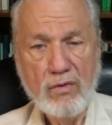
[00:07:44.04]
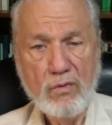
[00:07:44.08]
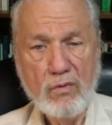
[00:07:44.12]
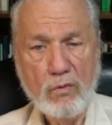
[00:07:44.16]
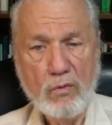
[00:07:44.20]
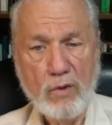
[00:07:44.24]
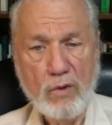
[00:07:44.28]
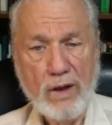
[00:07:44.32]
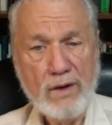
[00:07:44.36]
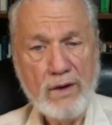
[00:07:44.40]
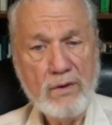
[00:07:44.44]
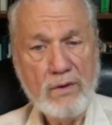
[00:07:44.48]

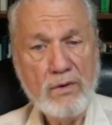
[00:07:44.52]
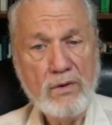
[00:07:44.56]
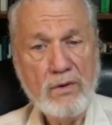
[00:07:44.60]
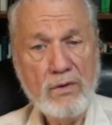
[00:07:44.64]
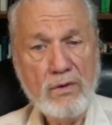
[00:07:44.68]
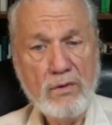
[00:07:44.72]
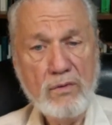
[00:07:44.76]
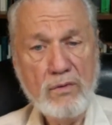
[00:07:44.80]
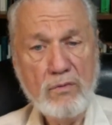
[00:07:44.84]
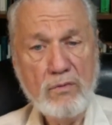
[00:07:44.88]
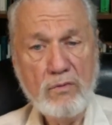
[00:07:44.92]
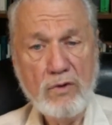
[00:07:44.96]

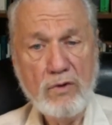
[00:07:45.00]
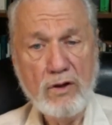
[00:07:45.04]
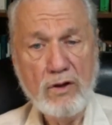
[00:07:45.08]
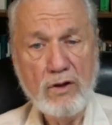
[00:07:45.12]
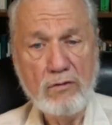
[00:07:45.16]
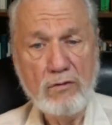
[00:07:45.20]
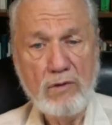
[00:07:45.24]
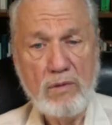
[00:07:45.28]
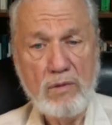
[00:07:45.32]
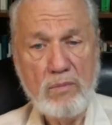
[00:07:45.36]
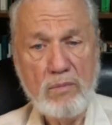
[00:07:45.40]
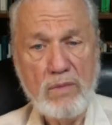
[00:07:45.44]
When will
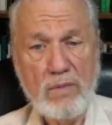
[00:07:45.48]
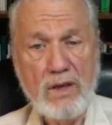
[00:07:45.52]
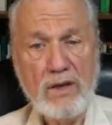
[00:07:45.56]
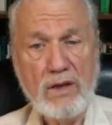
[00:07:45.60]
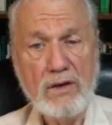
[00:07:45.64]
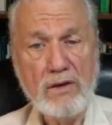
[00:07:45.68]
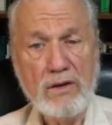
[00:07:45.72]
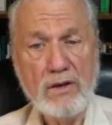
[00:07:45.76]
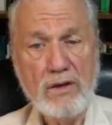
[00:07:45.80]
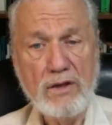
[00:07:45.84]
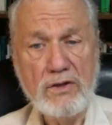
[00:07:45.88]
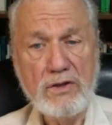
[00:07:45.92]
we
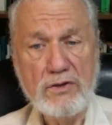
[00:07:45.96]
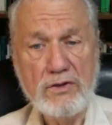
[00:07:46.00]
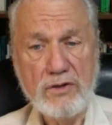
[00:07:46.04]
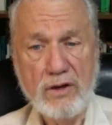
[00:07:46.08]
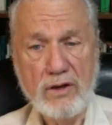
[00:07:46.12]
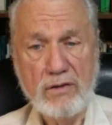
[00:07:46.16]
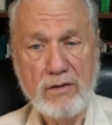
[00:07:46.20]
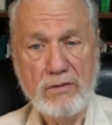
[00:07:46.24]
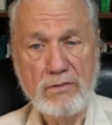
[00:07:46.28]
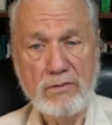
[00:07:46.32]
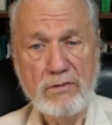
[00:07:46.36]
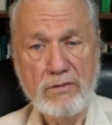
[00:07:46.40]
meet each
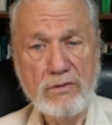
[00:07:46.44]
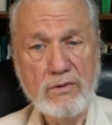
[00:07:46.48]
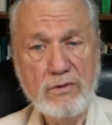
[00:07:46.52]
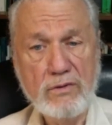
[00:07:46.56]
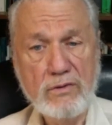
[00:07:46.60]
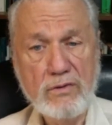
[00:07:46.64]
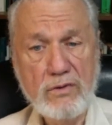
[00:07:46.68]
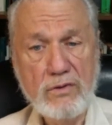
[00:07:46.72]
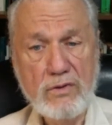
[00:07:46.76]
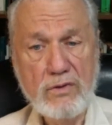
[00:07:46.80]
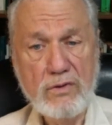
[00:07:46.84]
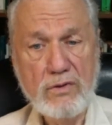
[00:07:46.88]
other,
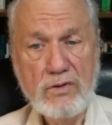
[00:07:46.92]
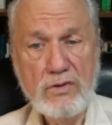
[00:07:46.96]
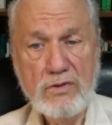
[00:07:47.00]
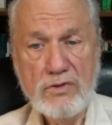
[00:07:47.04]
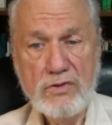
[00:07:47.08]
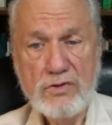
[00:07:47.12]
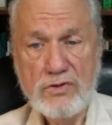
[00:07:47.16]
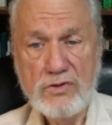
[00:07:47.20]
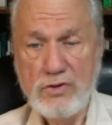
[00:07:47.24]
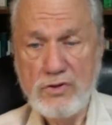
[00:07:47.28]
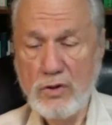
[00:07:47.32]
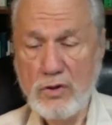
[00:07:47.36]

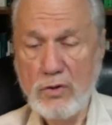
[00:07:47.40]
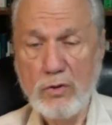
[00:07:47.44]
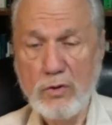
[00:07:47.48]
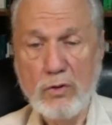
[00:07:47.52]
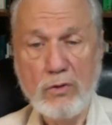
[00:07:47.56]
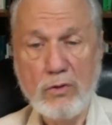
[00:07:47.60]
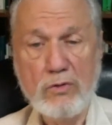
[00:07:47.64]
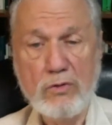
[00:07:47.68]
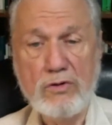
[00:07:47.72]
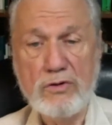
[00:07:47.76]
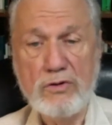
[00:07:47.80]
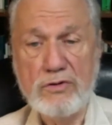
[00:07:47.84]

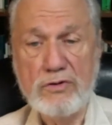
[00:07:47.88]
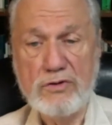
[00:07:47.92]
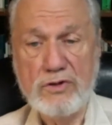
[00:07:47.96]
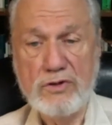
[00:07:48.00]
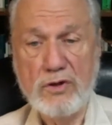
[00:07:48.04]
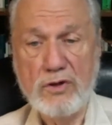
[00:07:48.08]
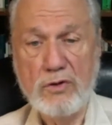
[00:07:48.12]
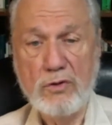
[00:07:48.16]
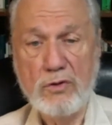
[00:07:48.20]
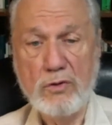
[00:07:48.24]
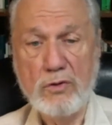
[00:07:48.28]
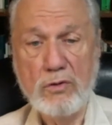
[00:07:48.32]
soul to
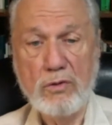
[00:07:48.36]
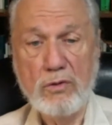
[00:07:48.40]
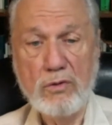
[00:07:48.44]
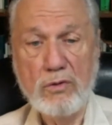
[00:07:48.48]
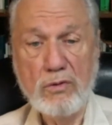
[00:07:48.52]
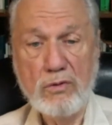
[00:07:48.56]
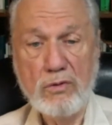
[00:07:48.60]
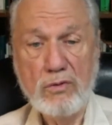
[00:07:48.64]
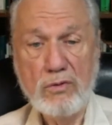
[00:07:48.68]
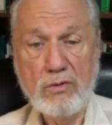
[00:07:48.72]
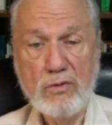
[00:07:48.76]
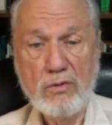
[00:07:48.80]
soul?
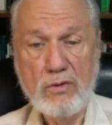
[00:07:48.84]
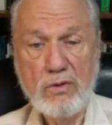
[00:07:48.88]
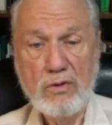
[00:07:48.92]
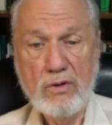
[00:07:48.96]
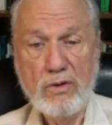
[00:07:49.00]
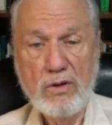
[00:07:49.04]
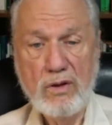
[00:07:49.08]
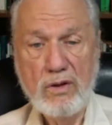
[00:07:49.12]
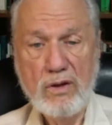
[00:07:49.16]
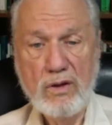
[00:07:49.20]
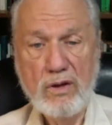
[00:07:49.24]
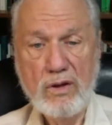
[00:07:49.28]

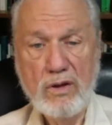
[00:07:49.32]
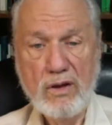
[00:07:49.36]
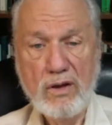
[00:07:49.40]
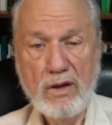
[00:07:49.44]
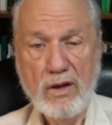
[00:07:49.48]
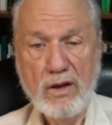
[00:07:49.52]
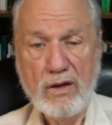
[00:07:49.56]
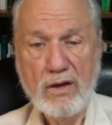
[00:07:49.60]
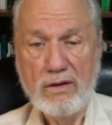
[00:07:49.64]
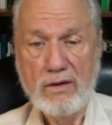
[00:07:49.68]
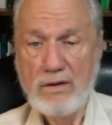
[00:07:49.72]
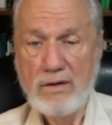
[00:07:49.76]

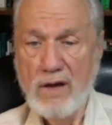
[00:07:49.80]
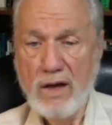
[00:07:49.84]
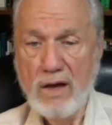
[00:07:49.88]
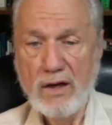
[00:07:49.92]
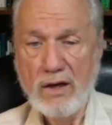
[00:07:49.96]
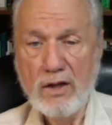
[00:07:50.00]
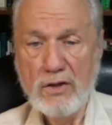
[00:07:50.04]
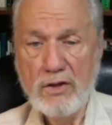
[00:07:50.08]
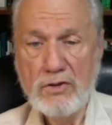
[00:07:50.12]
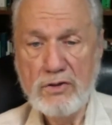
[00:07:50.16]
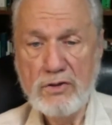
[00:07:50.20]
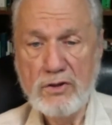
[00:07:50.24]

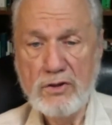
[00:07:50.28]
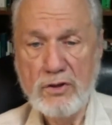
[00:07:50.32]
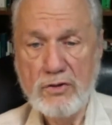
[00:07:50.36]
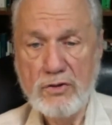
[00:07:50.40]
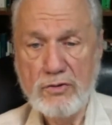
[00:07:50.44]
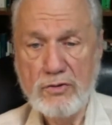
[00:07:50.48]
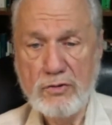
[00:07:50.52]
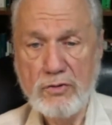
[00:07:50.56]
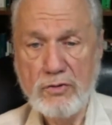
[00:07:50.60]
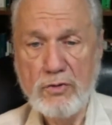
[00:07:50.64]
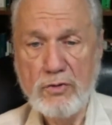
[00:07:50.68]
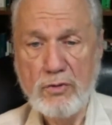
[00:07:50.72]
acknowledge the
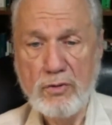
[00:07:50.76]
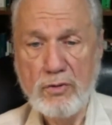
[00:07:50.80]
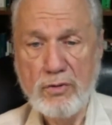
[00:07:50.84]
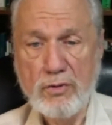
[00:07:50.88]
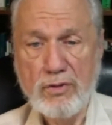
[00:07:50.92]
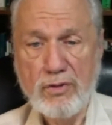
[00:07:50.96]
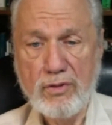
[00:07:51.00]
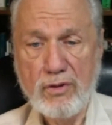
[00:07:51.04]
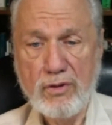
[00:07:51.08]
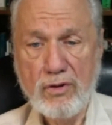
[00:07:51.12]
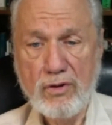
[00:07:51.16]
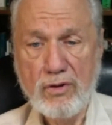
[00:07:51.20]

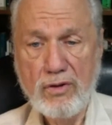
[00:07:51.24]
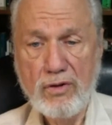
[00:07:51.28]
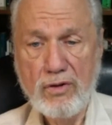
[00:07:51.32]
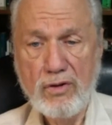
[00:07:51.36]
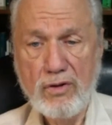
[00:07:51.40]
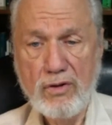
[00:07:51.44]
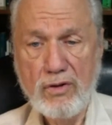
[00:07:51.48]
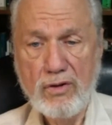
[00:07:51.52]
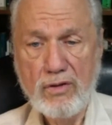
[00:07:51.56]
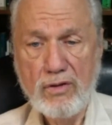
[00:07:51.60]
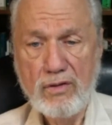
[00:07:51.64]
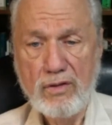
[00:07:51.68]
truth
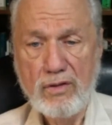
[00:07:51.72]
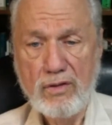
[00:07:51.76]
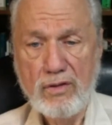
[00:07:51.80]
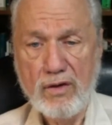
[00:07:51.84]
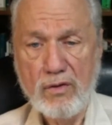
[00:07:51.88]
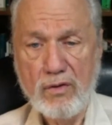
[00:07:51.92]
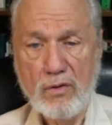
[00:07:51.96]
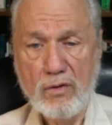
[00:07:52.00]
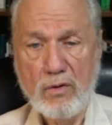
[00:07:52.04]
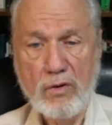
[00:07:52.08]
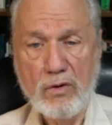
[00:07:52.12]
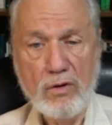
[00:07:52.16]
that
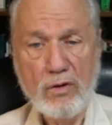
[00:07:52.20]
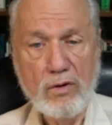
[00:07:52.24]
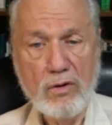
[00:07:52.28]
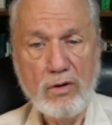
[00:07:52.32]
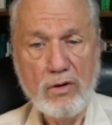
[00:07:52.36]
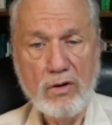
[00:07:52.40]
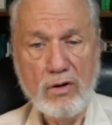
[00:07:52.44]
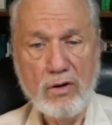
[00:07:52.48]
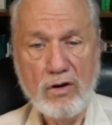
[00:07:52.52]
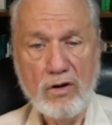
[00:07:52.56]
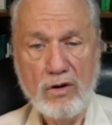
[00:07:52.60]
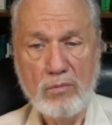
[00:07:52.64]

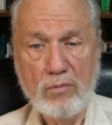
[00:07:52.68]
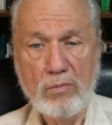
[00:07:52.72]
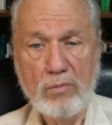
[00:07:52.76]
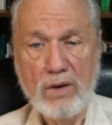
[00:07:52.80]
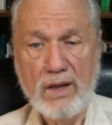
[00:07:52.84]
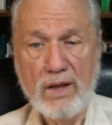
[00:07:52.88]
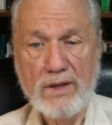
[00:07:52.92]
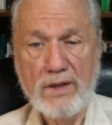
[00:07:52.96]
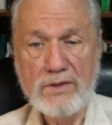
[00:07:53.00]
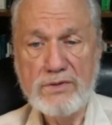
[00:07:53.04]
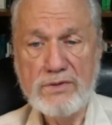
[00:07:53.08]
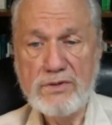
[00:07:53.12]
all are
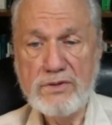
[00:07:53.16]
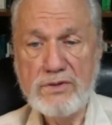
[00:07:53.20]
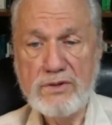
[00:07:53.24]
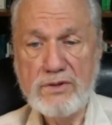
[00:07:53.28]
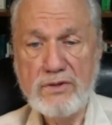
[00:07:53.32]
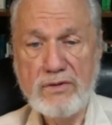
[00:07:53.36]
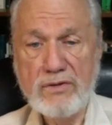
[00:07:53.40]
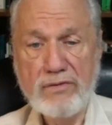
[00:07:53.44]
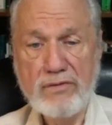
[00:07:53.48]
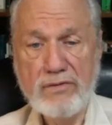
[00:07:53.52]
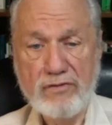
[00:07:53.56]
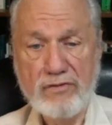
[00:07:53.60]
blessed
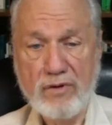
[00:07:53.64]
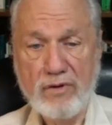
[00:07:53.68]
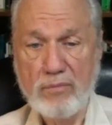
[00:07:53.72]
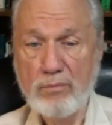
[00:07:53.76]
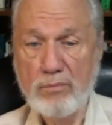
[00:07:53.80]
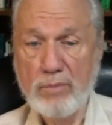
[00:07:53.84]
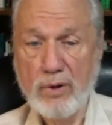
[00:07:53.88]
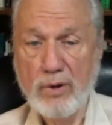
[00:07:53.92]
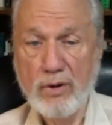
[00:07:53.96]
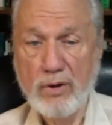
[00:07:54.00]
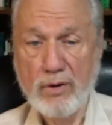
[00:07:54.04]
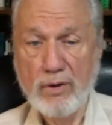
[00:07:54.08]

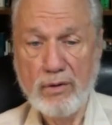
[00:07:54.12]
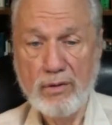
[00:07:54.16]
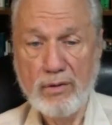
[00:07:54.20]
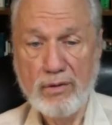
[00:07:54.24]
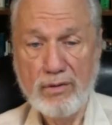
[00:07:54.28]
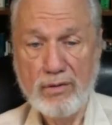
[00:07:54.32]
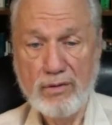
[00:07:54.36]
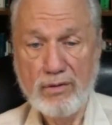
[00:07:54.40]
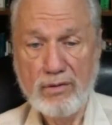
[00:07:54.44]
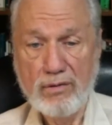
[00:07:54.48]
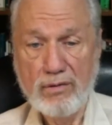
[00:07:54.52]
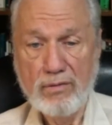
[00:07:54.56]
from
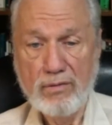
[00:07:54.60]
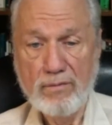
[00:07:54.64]
birth.